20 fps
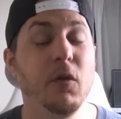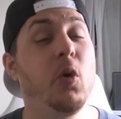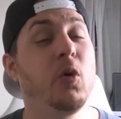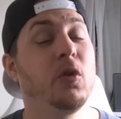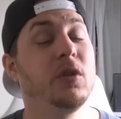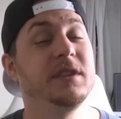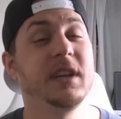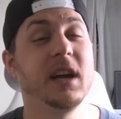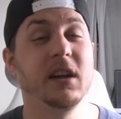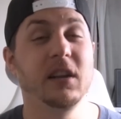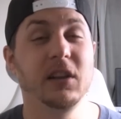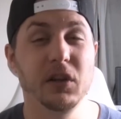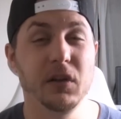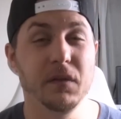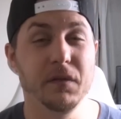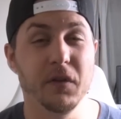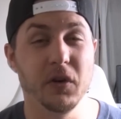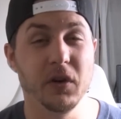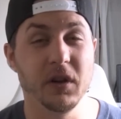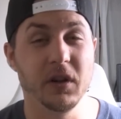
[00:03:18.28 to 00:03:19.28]
horizontally
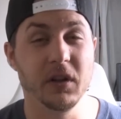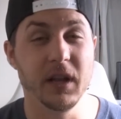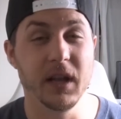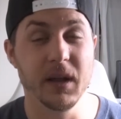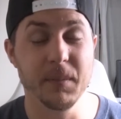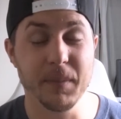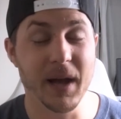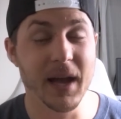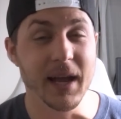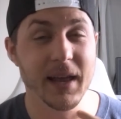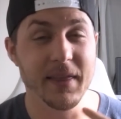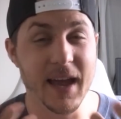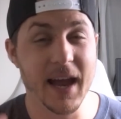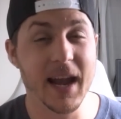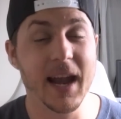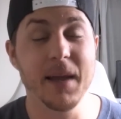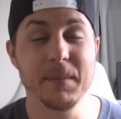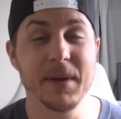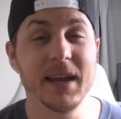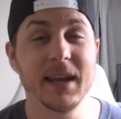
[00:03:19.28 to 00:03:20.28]
or vertically. And by
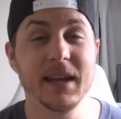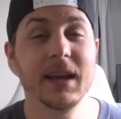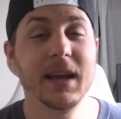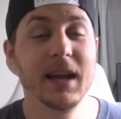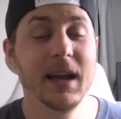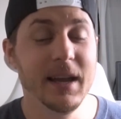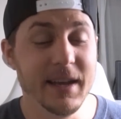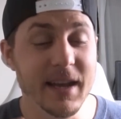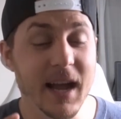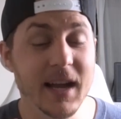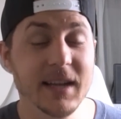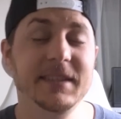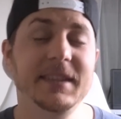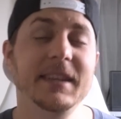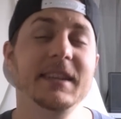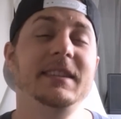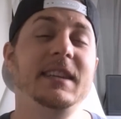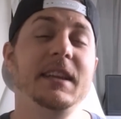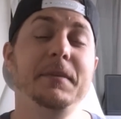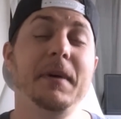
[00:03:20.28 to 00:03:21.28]
that, I mean nine
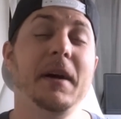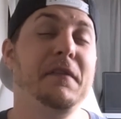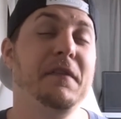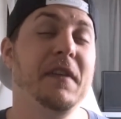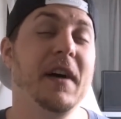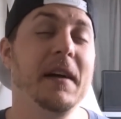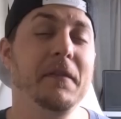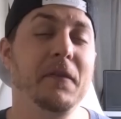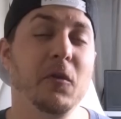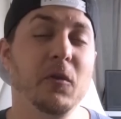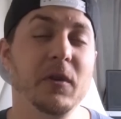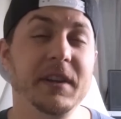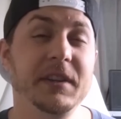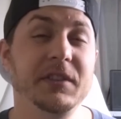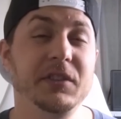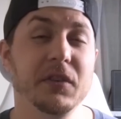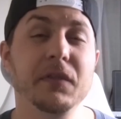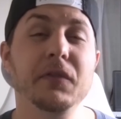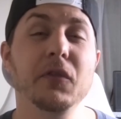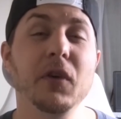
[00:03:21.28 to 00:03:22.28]
sixty by five forty
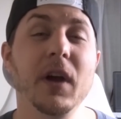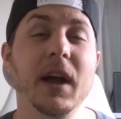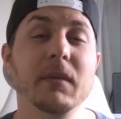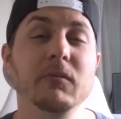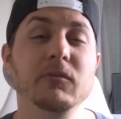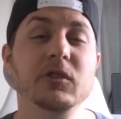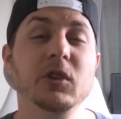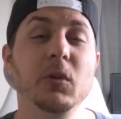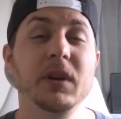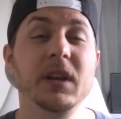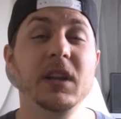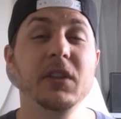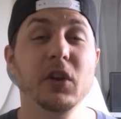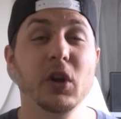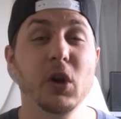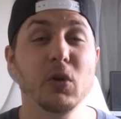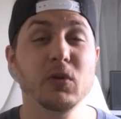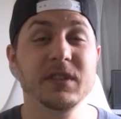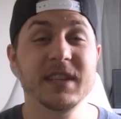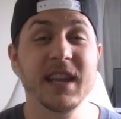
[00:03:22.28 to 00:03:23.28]
is your frame. So it either
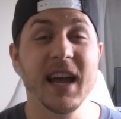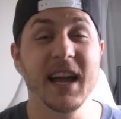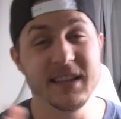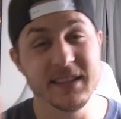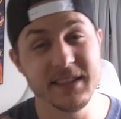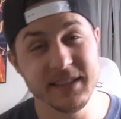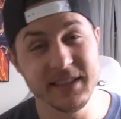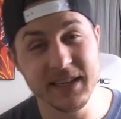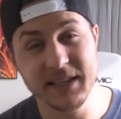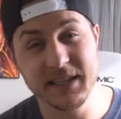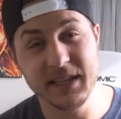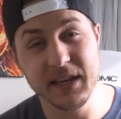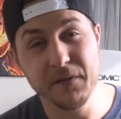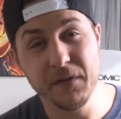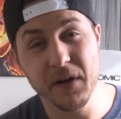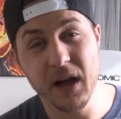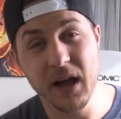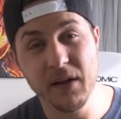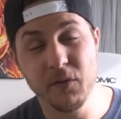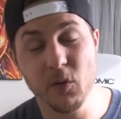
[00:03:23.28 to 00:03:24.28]
goes nine
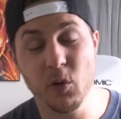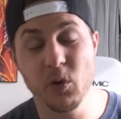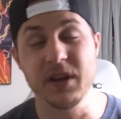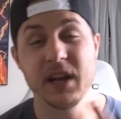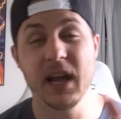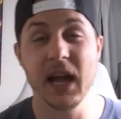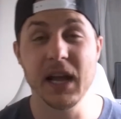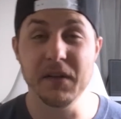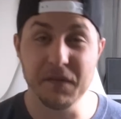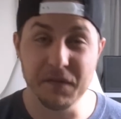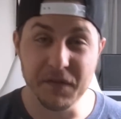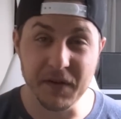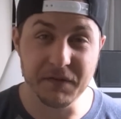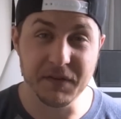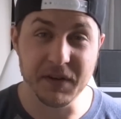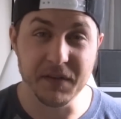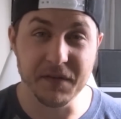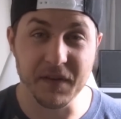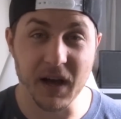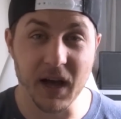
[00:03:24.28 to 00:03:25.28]
sixty-five or nine
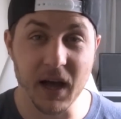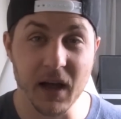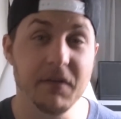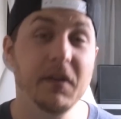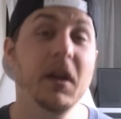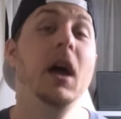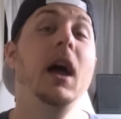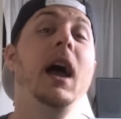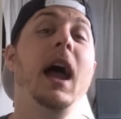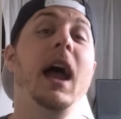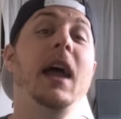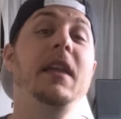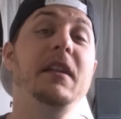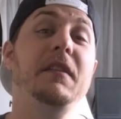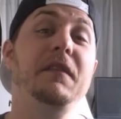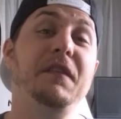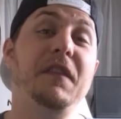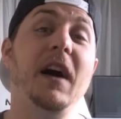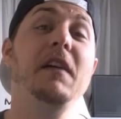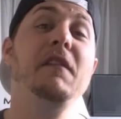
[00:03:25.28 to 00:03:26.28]
fifty-five and
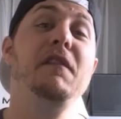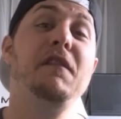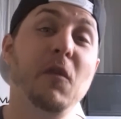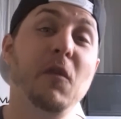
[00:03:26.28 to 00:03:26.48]
then five